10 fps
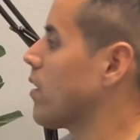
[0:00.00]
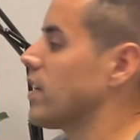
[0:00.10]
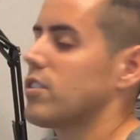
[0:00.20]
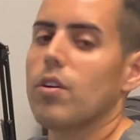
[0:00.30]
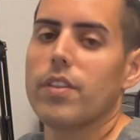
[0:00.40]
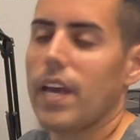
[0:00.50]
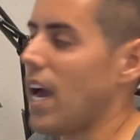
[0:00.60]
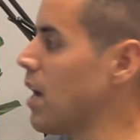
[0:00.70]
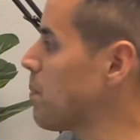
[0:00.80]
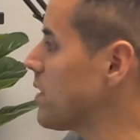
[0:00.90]
Okay, so the
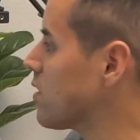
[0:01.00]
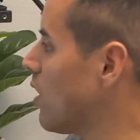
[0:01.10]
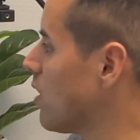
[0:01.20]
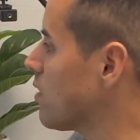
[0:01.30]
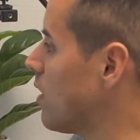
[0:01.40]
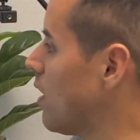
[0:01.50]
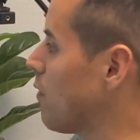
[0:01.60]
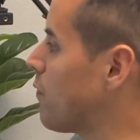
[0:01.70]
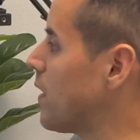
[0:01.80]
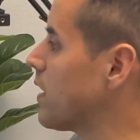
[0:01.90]
app is called
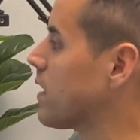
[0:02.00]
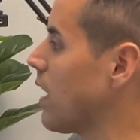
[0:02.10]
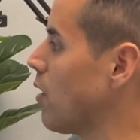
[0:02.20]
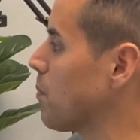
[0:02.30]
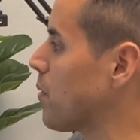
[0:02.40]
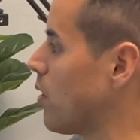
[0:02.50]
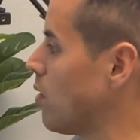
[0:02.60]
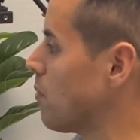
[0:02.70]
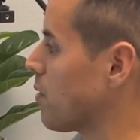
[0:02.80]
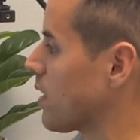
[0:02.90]
Fit Cloud
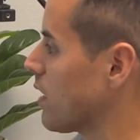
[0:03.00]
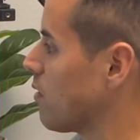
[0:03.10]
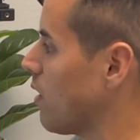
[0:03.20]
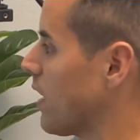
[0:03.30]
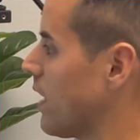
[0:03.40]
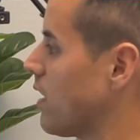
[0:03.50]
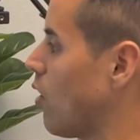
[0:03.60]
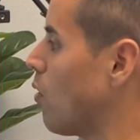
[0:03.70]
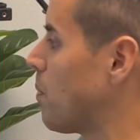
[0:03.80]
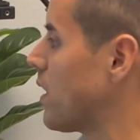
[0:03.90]
Pro. We're gonna go ahead and
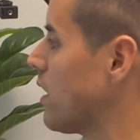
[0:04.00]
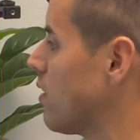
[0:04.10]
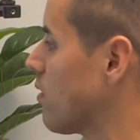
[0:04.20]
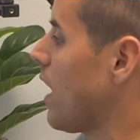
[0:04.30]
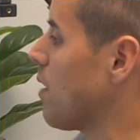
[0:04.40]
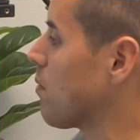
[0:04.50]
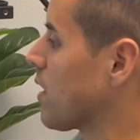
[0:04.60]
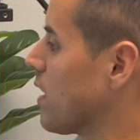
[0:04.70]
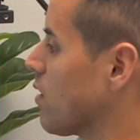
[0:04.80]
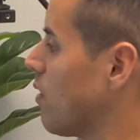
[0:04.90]
open it, okay, and
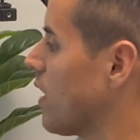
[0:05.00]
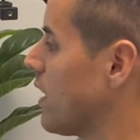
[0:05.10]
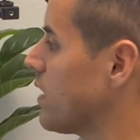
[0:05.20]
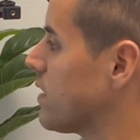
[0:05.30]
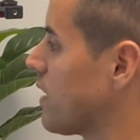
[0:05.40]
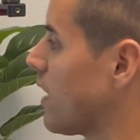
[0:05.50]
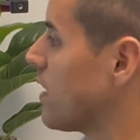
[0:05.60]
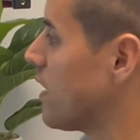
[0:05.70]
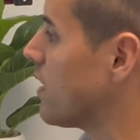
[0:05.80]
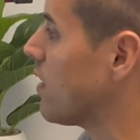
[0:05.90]
we're gonna go ahead and
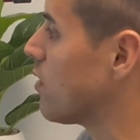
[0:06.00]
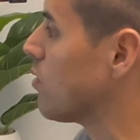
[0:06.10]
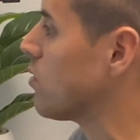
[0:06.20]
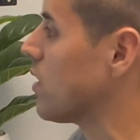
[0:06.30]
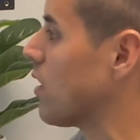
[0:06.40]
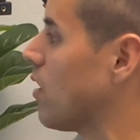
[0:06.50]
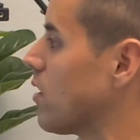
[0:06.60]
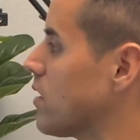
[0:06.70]
sign in using our